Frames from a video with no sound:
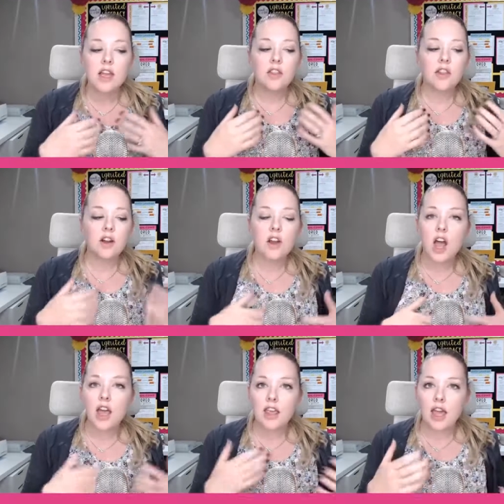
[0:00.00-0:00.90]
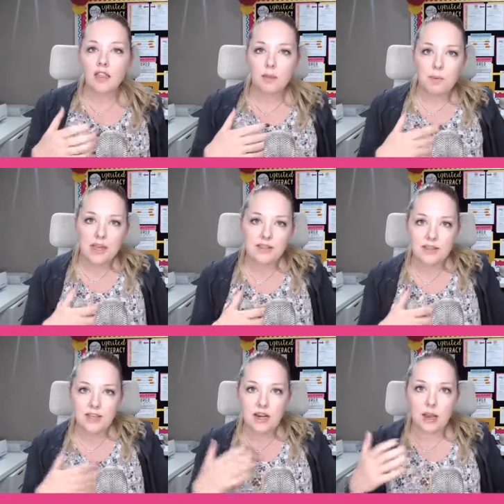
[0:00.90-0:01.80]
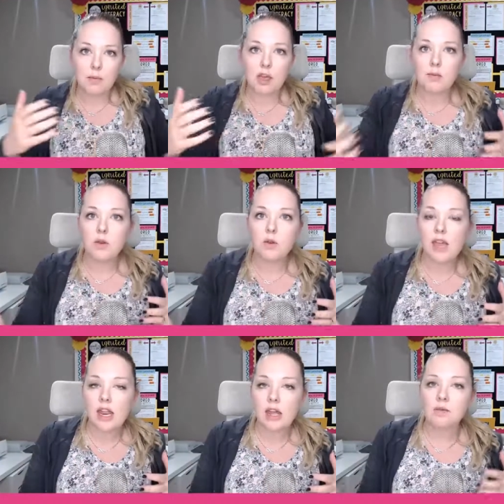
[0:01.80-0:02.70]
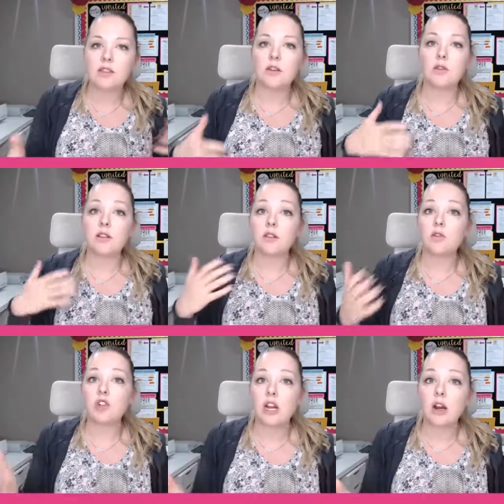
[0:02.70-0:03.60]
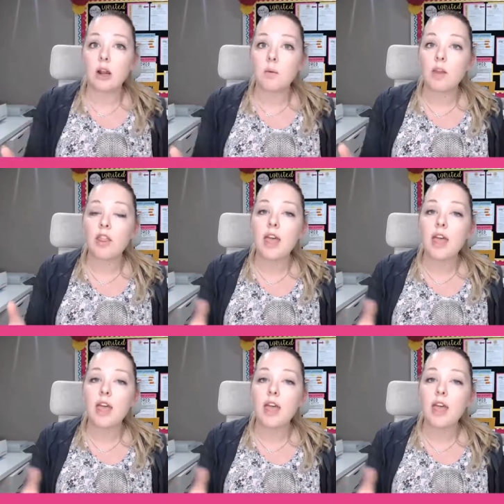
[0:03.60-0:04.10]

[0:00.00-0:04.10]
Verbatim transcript: they're not yet the pieces that I'm communicating with students or sharing with